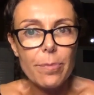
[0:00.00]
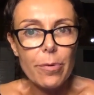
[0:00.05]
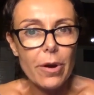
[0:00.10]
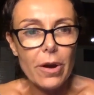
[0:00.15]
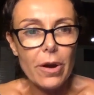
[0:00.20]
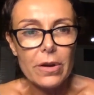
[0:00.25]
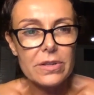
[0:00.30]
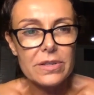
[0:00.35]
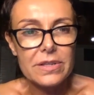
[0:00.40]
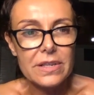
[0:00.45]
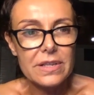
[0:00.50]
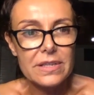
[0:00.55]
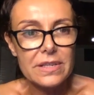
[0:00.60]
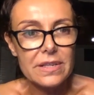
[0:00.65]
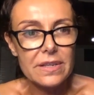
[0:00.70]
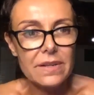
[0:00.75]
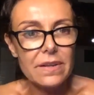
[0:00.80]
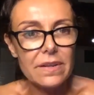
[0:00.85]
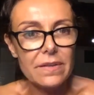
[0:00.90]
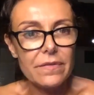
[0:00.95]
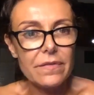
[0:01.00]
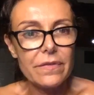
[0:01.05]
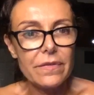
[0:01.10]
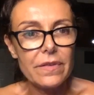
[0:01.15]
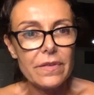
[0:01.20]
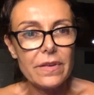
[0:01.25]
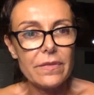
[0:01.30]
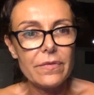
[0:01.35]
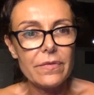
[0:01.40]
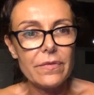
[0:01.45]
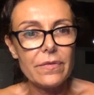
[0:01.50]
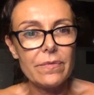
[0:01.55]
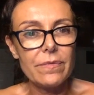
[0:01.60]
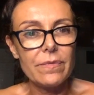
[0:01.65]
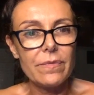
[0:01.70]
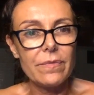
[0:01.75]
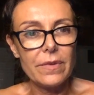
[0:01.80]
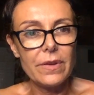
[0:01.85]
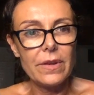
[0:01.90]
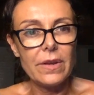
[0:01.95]
process, if you
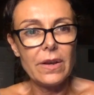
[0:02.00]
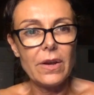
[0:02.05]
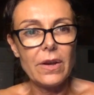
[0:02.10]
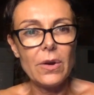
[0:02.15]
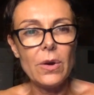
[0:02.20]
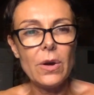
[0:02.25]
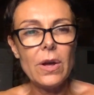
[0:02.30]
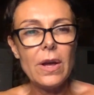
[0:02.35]
know